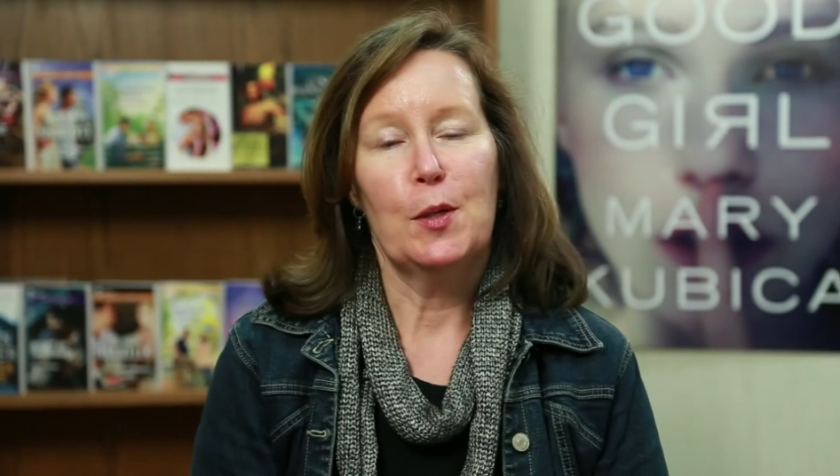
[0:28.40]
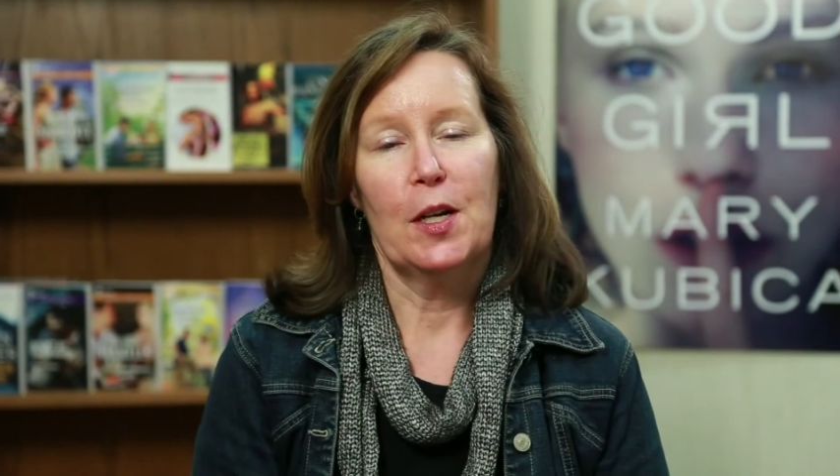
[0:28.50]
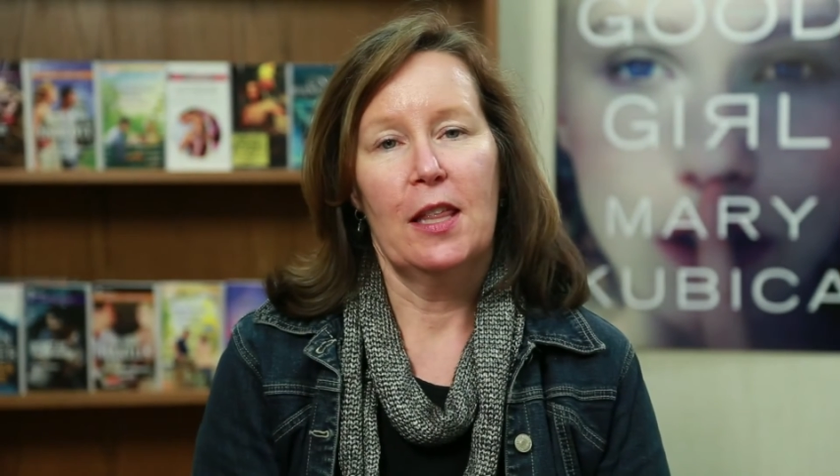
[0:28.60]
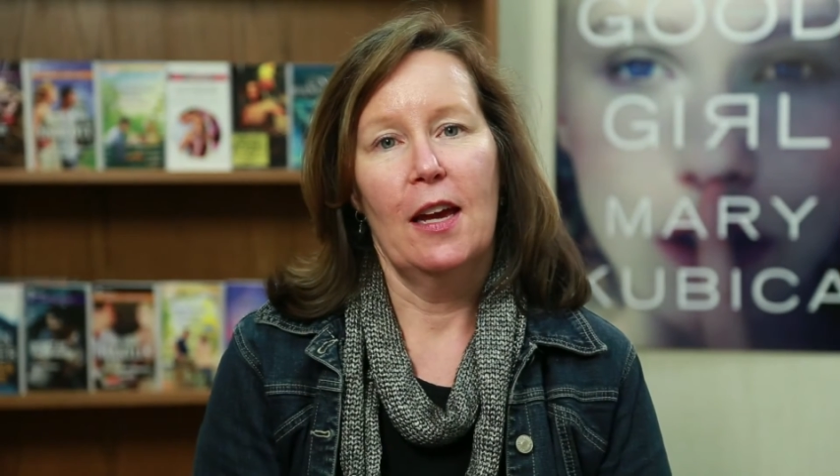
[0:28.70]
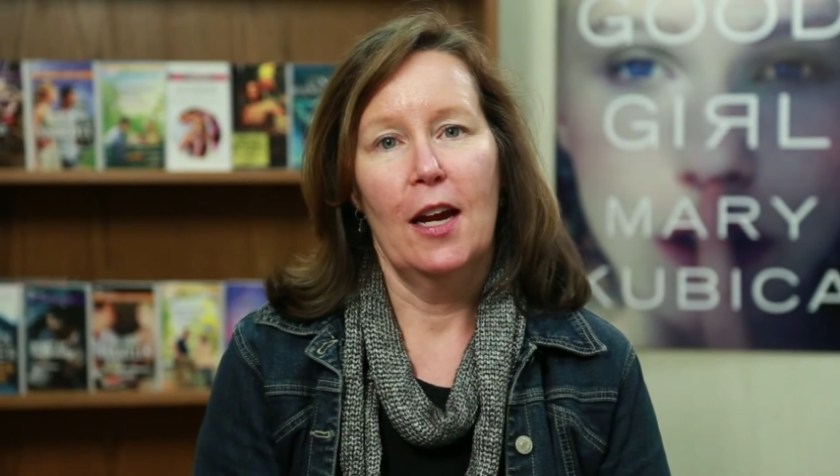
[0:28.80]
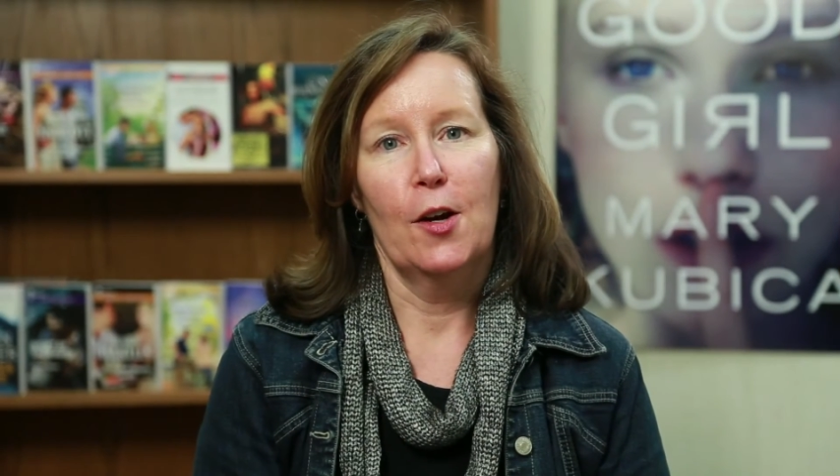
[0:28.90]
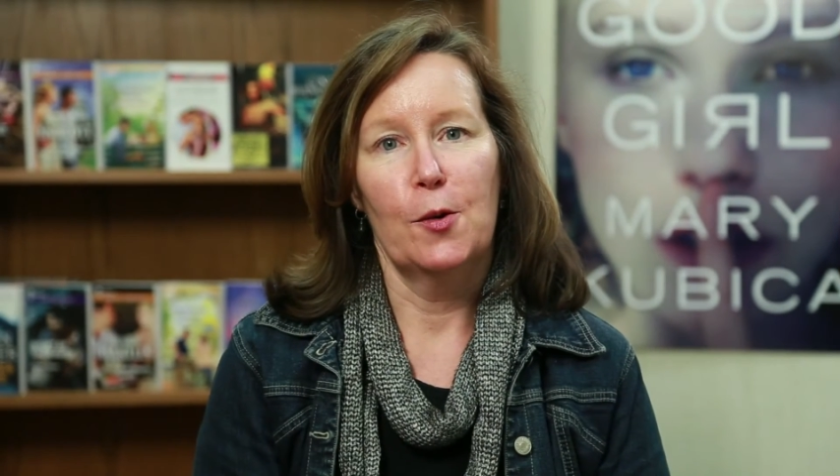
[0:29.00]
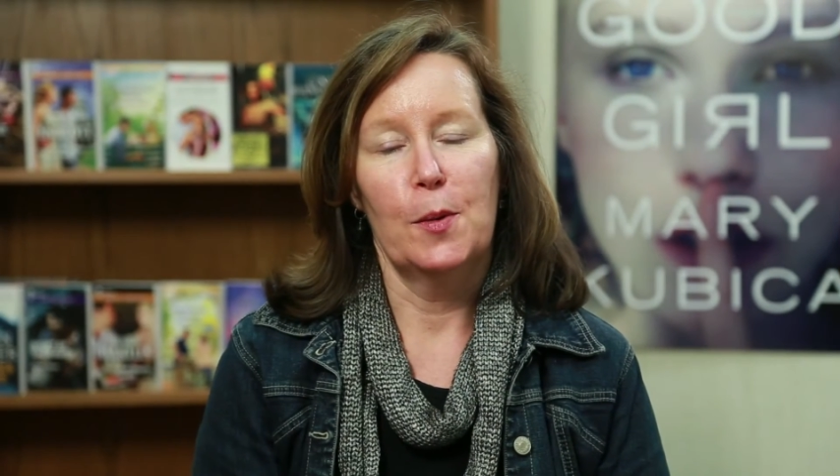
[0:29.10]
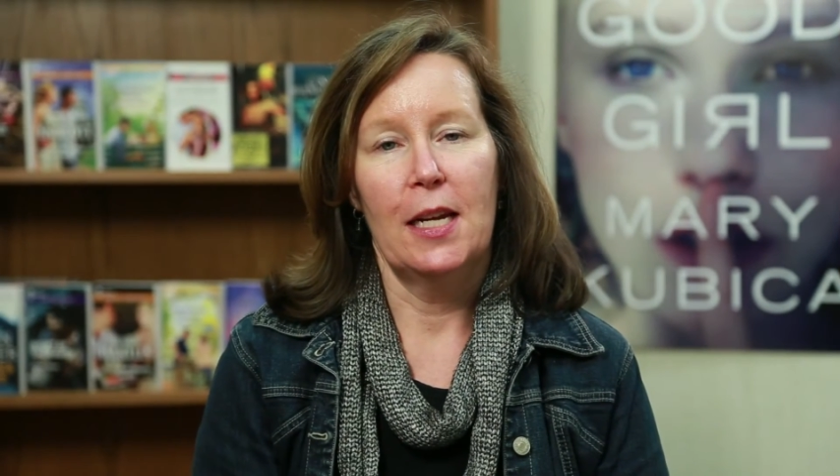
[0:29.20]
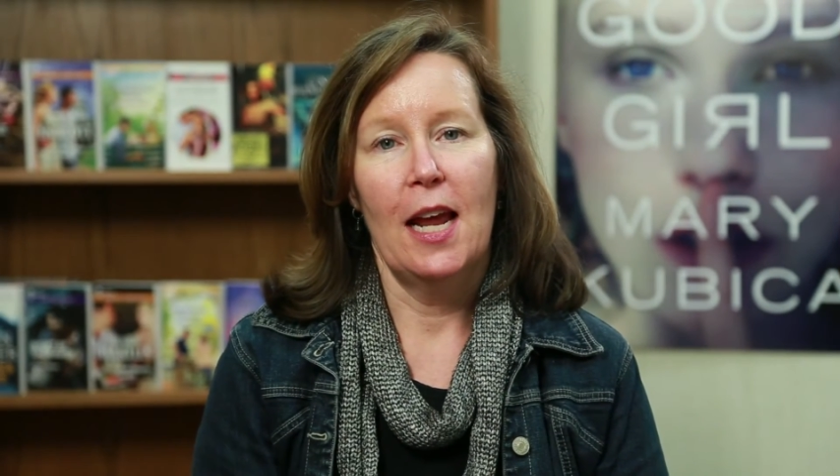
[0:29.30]
book, the
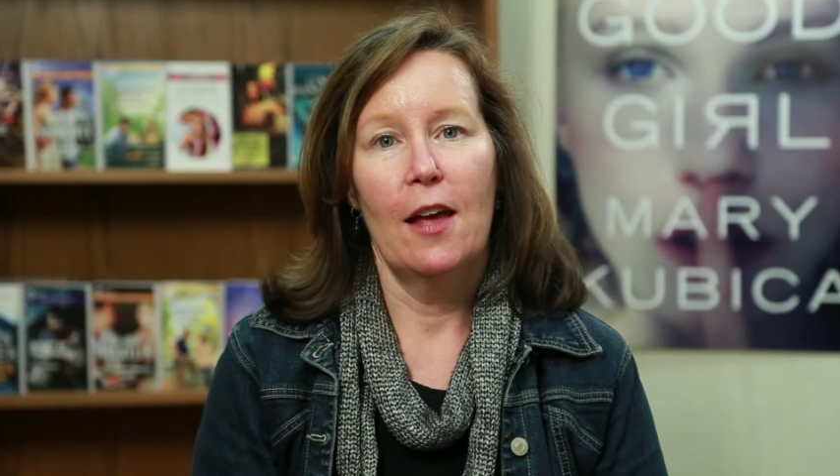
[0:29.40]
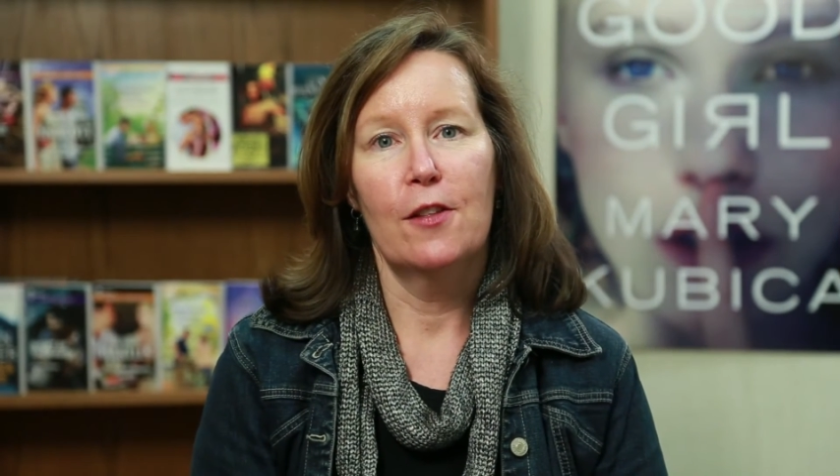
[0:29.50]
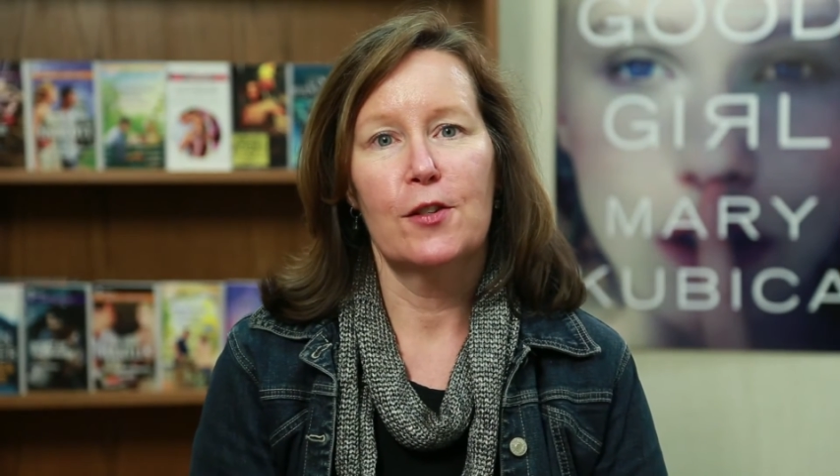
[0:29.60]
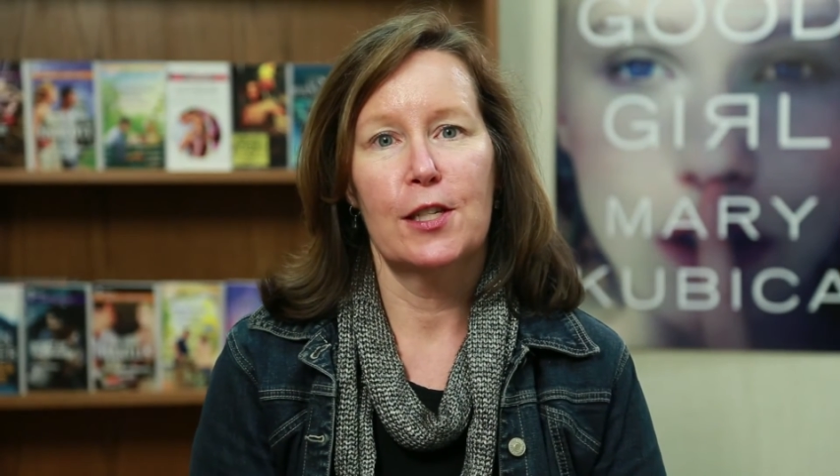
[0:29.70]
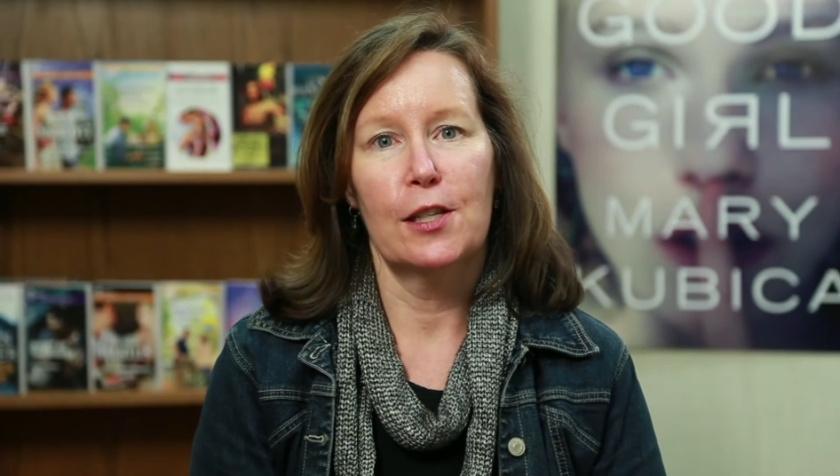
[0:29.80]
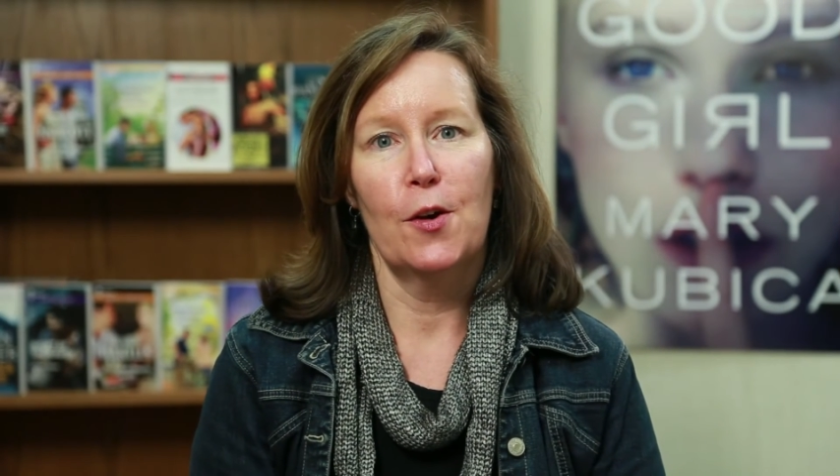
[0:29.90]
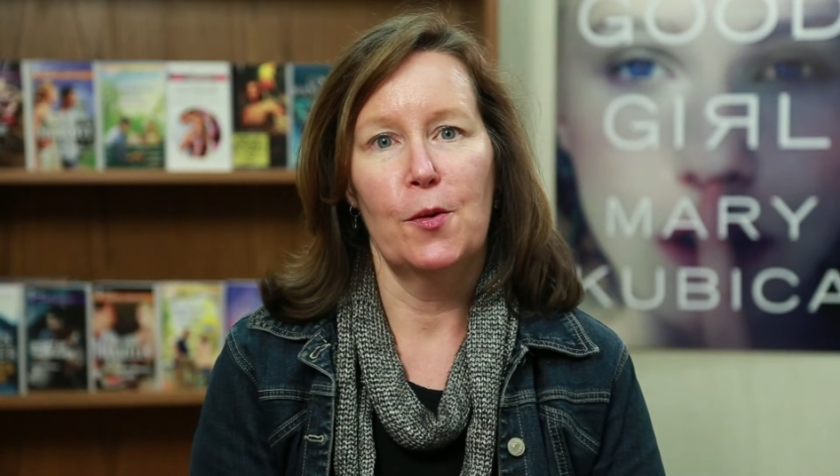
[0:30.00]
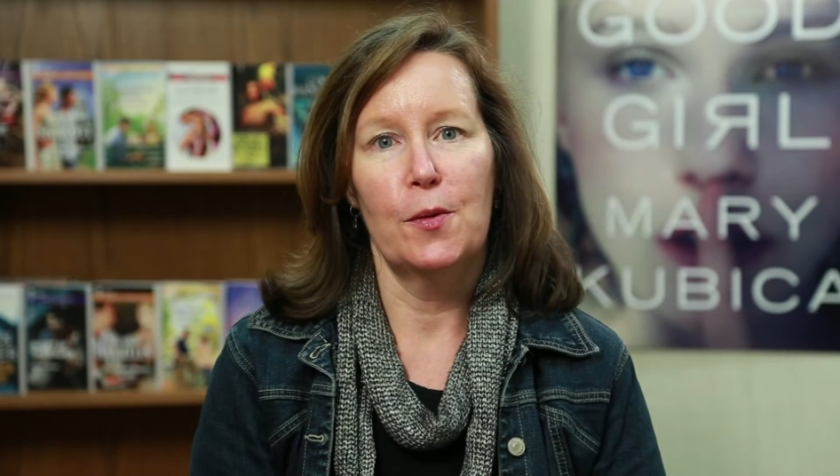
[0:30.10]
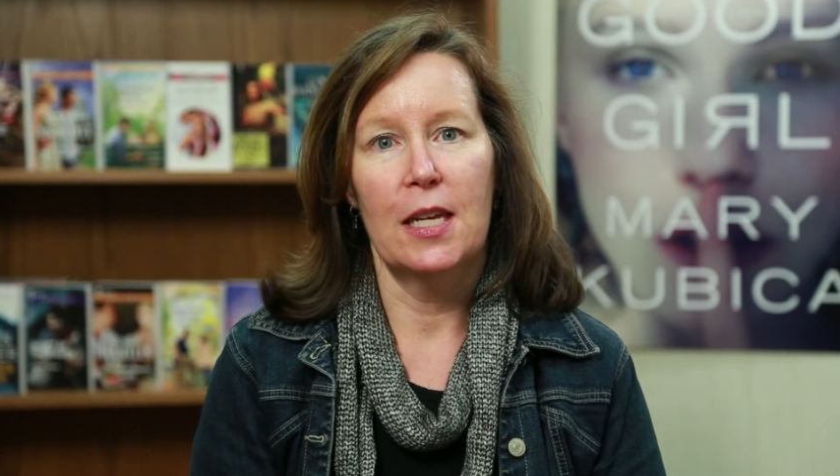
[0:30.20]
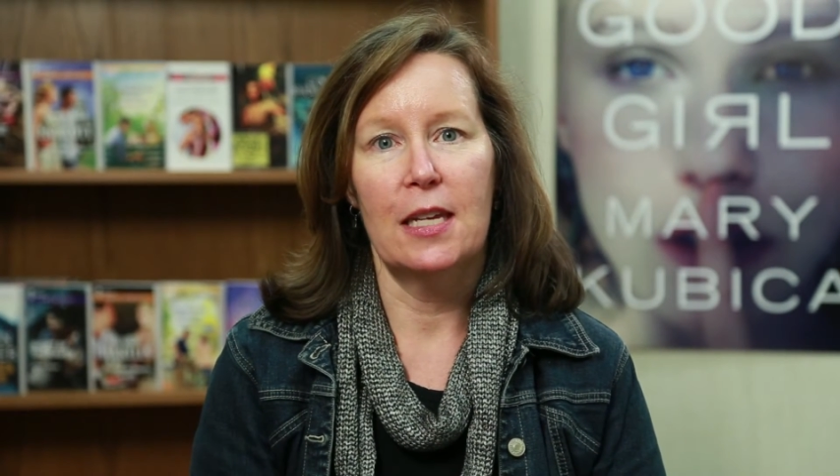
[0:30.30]
heroine, Heather Sloan,